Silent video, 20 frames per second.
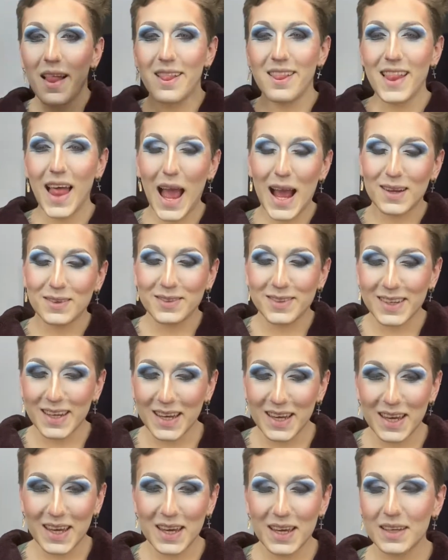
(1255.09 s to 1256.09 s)

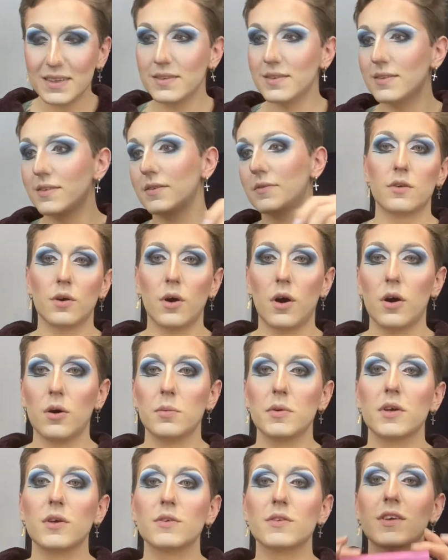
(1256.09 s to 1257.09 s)
Lashes. So I'll
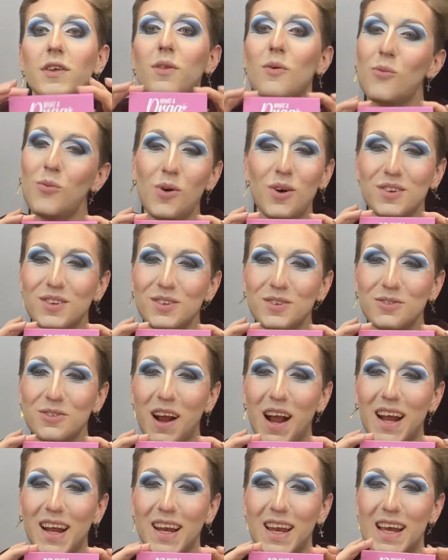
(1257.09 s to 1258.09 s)
be using the water
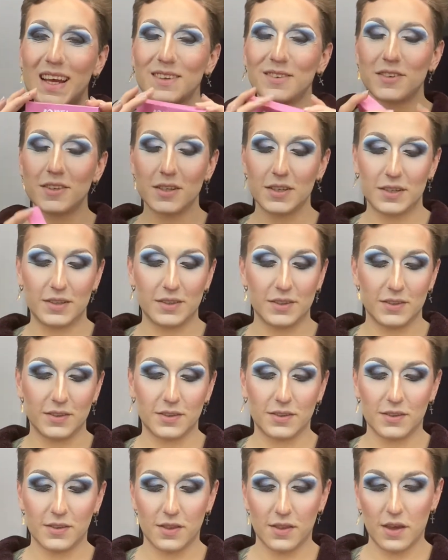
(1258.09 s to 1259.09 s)
drag
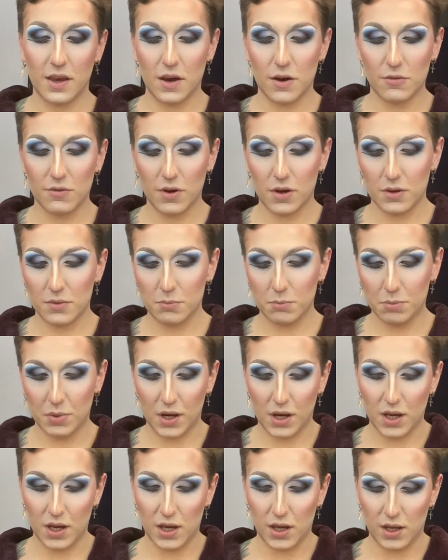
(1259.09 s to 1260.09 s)
lashes. They are run
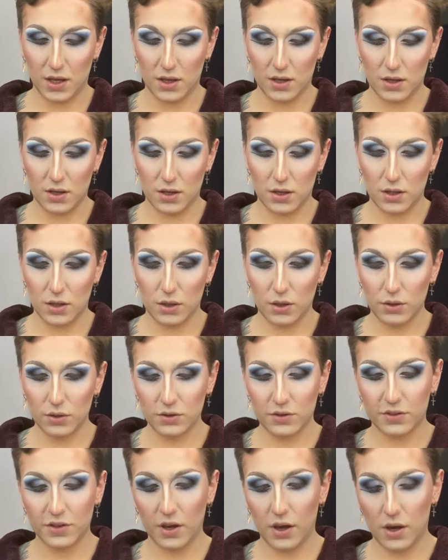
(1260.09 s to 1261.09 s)
by a
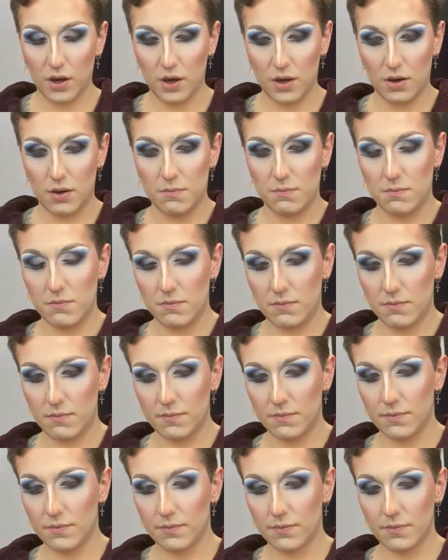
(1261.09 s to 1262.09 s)
long-term...
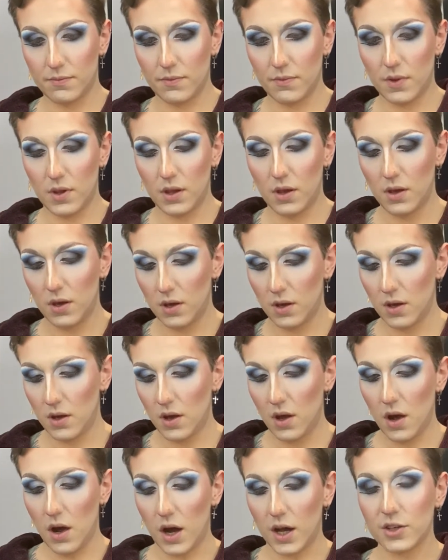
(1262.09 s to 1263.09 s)

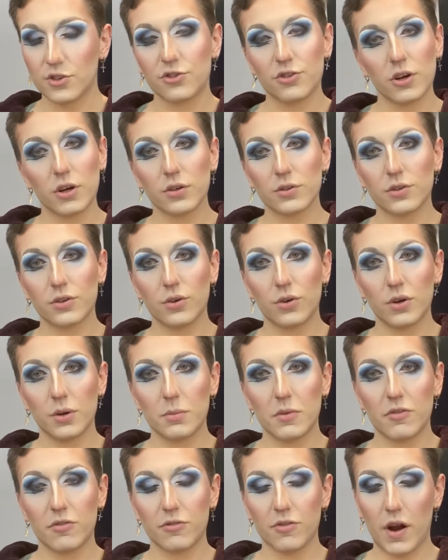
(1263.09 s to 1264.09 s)
I struggle to call
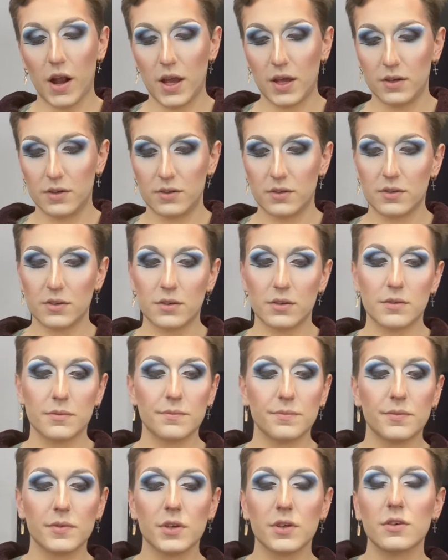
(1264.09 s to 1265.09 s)
him a friend
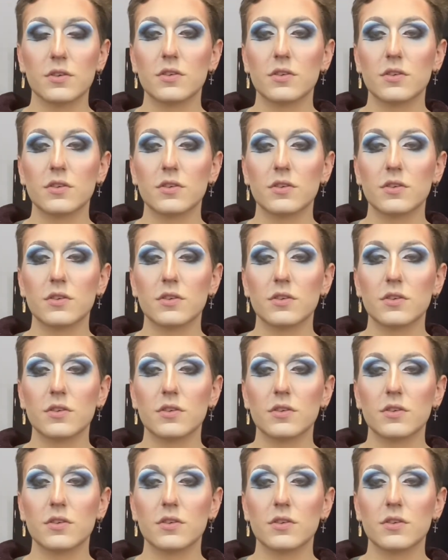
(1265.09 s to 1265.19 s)
because